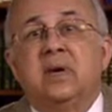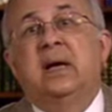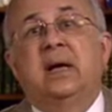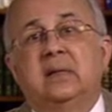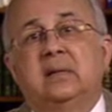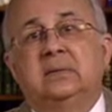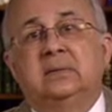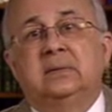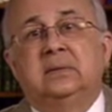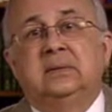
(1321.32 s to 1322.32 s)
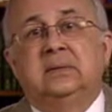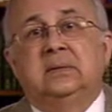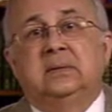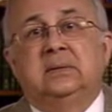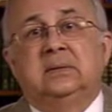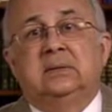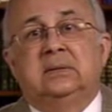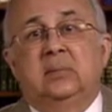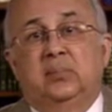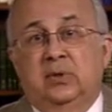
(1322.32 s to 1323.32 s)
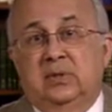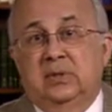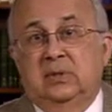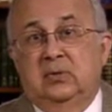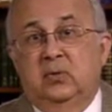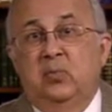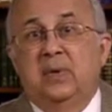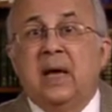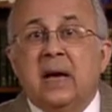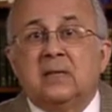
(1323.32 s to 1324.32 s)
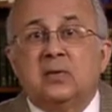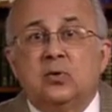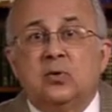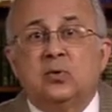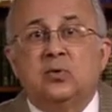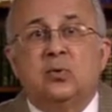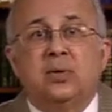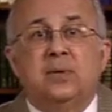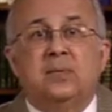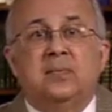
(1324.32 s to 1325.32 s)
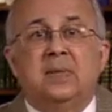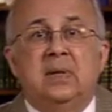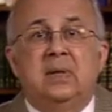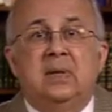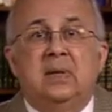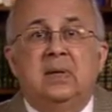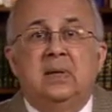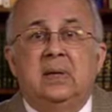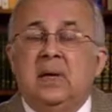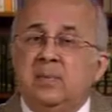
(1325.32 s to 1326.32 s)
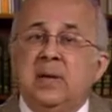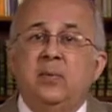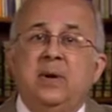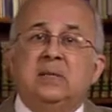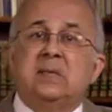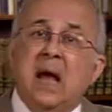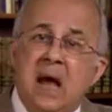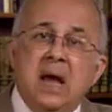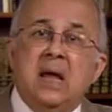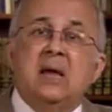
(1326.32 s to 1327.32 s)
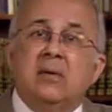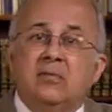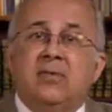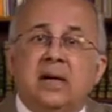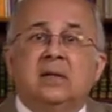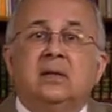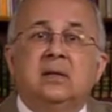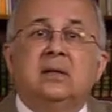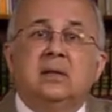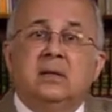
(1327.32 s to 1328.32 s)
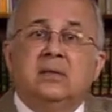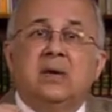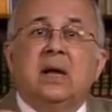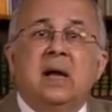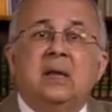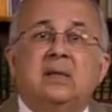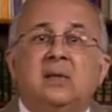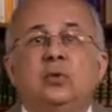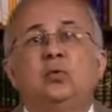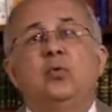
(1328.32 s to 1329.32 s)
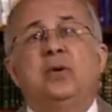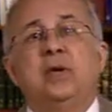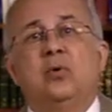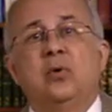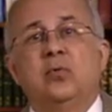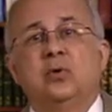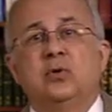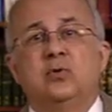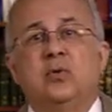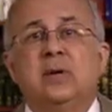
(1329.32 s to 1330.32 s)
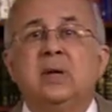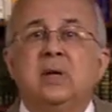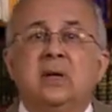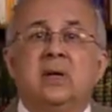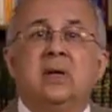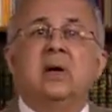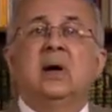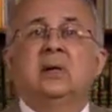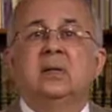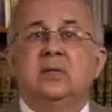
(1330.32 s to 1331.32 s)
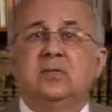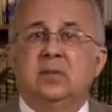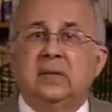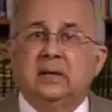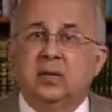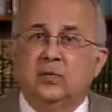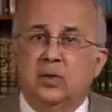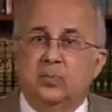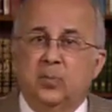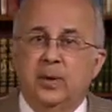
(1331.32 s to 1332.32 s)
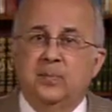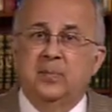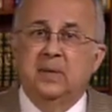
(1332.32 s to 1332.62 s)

Farhad, a person for whom he adds to the story. In many ways, I find Farhad the true hero of the story, regardless of the title of the poem.